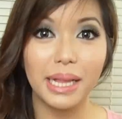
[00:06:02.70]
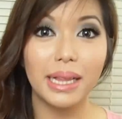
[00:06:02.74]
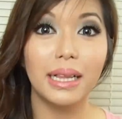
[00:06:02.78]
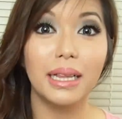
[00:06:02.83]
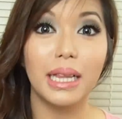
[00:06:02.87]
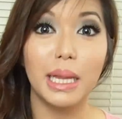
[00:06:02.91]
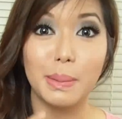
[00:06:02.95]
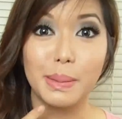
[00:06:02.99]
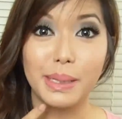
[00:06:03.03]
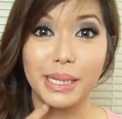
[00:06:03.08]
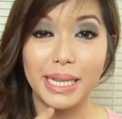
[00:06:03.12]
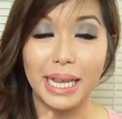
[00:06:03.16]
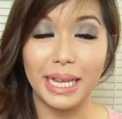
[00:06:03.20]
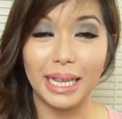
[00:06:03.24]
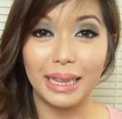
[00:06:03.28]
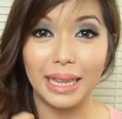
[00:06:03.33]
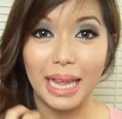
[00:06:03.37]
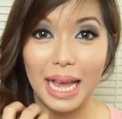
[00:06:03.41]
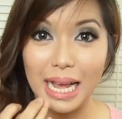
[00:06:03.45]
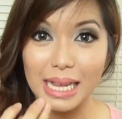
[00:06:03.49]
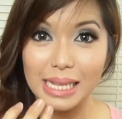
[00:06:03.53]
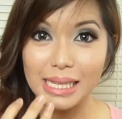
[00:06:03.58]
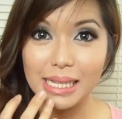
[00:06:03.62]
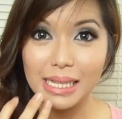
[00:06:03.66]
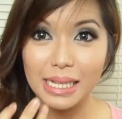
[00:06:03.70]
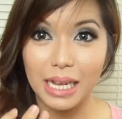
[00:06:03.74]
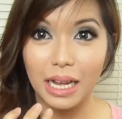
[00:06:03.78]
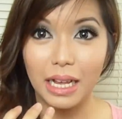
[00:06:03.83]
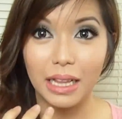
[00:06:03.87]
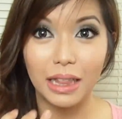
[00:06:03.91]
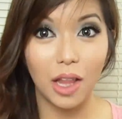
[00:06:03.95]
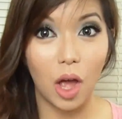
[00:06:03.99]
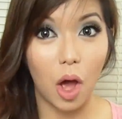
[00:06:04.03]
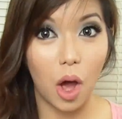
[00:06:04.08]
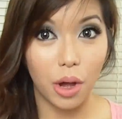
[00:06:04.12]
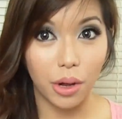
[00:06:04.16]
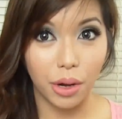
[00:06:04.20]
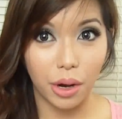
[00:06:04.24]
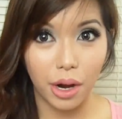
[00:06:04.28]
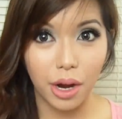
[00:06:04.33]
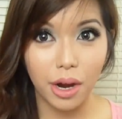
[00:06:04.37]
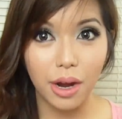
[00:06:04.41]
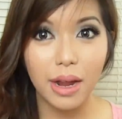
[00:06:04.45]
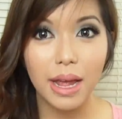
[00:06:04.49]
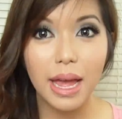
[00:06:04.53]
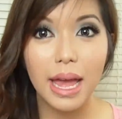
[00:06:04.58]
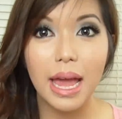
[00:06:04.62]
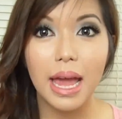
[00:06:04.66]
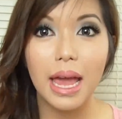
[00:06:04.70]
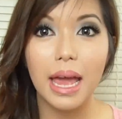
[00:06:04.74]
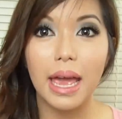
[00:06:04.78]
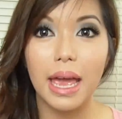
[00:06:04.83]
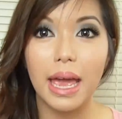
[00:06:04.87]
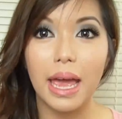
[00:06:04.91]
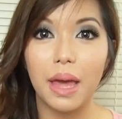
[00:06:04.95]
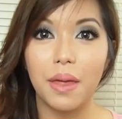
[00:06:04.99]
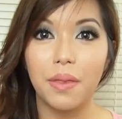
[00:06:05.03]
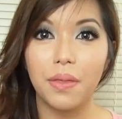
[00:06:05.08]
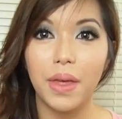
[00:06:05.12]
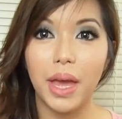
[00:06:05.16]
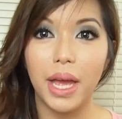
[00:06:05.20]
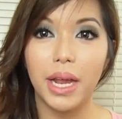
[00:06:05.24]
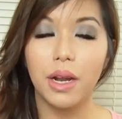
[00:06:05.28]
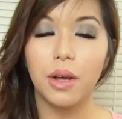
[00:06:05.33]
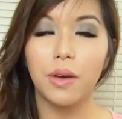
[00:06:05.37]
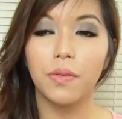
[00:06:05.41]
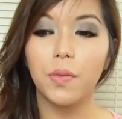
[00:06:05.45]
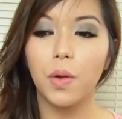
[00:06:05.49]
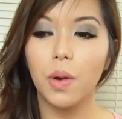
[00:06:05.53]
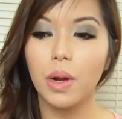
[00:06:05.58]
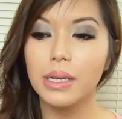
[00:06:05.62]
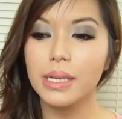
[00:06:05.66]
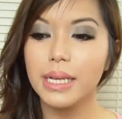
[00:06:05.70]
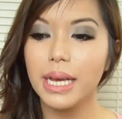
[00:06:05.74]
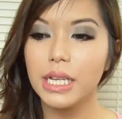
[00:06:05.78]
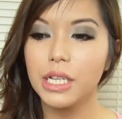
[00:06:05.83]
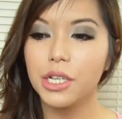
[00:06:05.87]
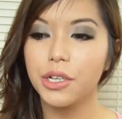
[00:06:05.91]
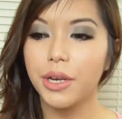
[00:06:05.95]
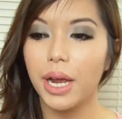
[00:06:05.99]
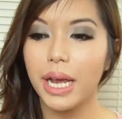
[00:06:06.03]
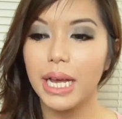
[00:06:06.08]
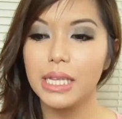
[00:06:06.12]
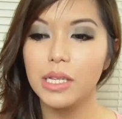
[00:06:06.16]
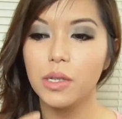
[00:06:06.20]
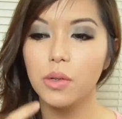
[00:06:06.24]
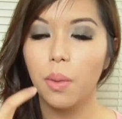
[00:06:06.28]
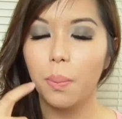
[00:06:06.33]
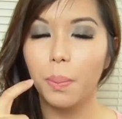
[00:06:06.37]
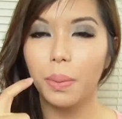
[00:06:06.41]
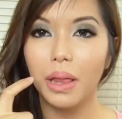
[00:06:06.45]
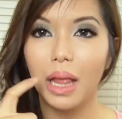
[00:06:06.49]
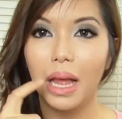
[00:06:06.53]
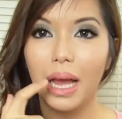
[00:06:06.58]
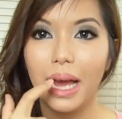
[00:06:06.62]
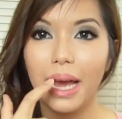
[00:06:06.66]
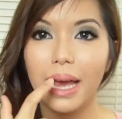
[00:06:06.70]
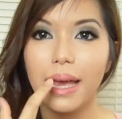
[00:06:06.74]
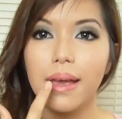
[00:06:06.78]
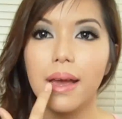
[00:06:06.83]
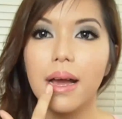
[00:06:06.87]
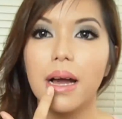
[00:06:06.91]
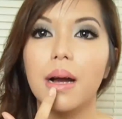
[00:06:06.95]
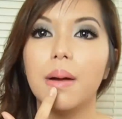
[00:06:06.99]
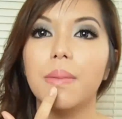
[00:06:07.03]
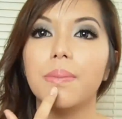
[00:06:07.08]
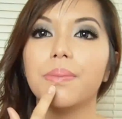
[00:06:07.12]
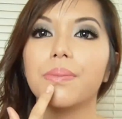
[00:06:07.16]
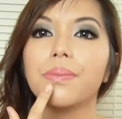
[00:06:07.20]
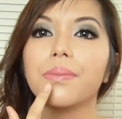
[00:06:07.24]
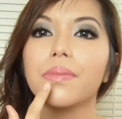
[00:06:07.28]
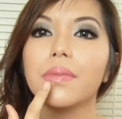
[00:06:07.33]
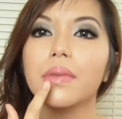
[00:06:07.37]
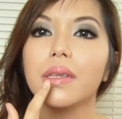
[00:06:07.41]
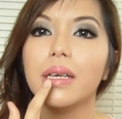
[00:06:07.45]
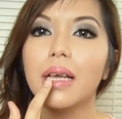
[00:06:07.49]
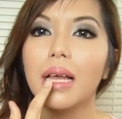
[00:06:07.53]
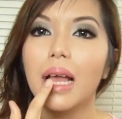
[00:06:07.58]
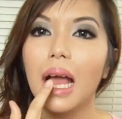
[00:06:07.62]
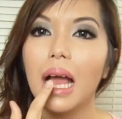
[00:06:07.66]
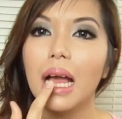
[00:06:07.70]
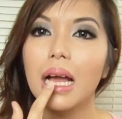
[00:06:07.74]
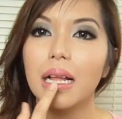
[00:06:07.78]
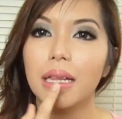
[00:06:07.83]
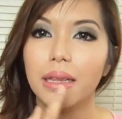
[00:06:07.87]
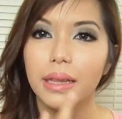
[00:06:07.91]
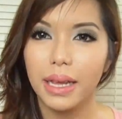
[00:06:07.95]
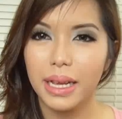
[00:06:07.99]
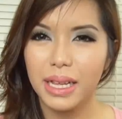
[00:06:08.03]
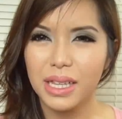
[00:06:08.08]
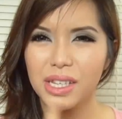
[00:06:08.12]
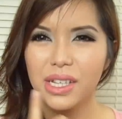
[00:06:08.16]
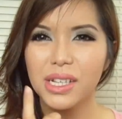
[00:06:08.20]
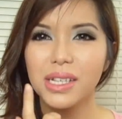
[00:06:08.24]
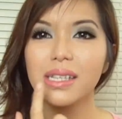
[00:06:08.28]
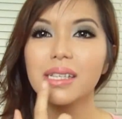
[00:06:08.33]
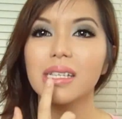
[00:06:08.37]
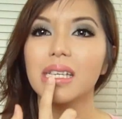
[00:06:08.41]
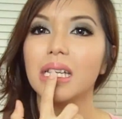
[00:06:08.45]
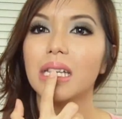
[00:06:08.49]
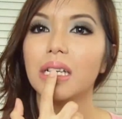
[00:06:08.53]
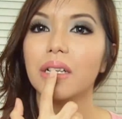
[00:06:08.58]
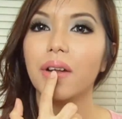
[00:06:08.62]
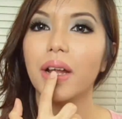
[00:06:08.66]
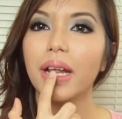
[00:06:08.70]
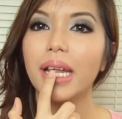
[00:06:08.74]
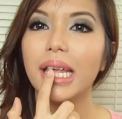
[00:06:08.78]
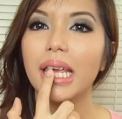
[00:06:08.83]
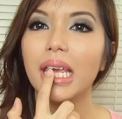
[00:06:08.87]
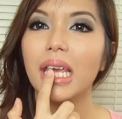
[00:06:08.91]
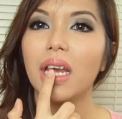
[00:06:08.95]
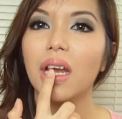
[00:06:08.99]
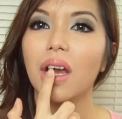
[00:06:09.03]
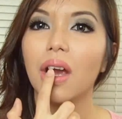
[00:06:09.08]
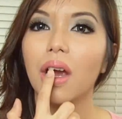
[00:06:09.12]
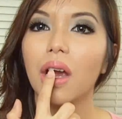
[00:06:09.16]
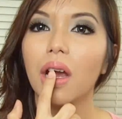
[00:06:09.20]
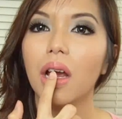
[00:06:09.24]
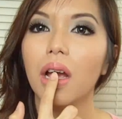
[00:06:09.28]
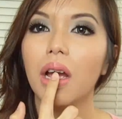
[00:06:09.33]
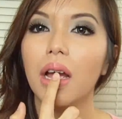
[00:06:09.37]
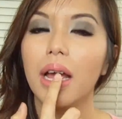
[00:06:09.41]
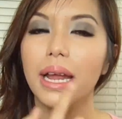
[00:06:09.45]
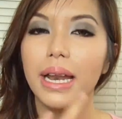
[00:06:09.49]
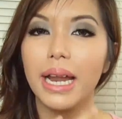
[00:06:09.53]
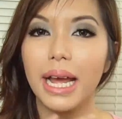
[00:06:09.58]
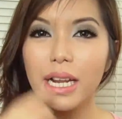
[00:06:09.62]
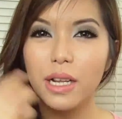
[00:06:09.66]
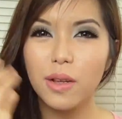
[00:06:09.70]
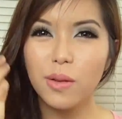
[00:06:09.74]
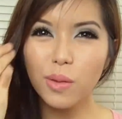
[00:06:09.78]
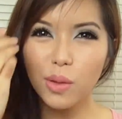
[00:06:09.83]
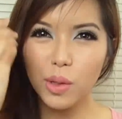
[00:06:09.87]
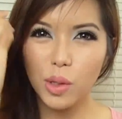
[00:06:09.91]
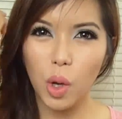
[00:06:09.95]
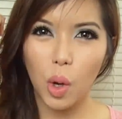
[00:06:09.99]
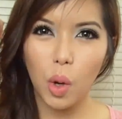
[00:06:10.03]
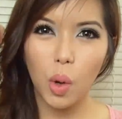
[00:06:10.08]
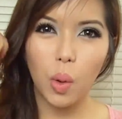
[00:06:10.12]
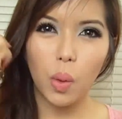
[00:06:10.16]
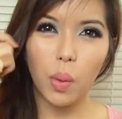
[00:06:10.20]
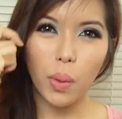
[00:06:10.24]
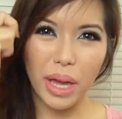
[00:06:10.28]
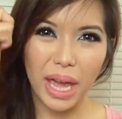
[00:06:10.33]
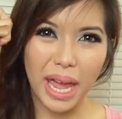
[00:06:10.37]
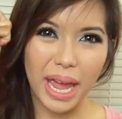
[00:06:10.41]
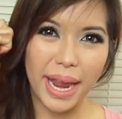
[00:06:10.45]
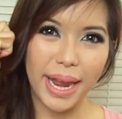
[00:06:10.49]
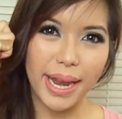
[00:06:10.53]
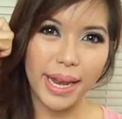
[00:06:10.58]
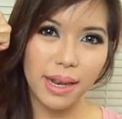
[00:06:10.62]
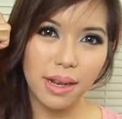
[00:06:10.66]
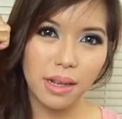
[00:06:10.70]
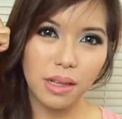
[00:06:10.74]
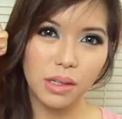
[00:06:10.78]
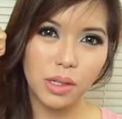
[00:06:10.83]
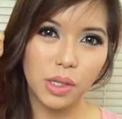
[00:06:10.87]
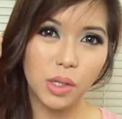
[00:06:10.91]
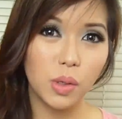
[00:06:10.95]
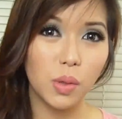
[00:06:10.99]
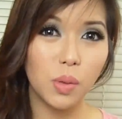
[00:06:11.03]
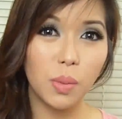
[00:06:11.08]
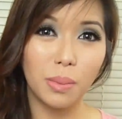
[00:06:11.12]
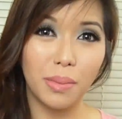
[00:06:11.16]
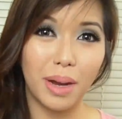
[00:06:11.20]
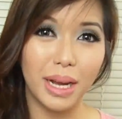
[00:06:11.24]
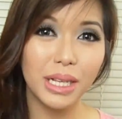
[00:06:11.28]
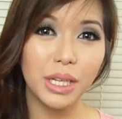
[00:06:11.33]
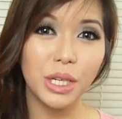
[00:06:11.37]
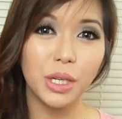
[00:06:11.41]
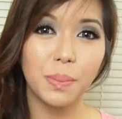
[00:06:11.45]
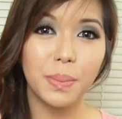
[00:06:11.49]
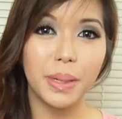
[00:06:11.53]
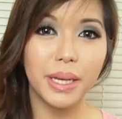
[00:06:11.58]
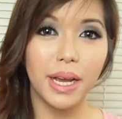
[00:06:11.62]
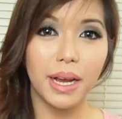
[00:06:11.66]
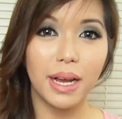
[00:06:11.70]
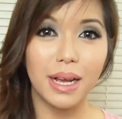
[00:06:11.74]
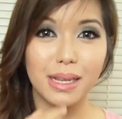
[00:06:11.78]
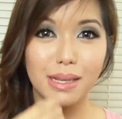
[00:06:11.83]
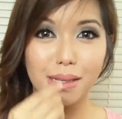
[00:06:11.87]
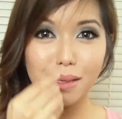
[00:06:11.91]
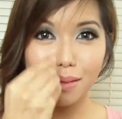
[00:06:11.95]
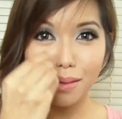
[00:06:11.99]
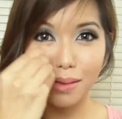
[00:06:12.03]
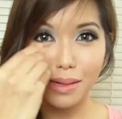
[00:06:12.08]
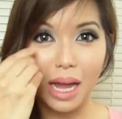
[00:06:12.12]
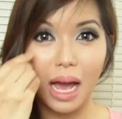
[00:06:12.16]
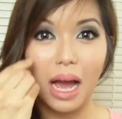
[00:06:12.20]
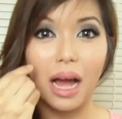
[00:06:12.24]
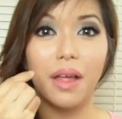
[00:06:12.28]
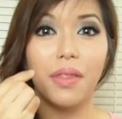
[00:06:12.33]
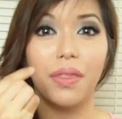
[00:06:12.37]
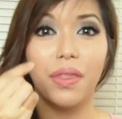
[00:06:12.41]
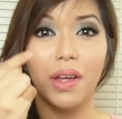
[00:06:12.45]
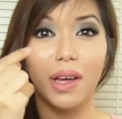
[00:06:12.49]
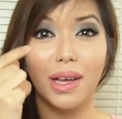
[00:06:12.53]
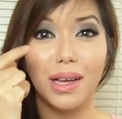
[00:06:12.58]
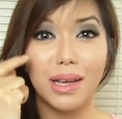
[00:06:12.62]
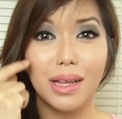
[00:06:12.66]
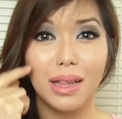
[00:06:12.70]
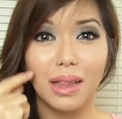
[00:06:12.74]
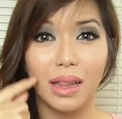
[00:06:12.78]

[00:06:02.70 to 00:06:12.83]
lipstick last longer. And then of course I try to apply like just right here, and I don't go in too much because the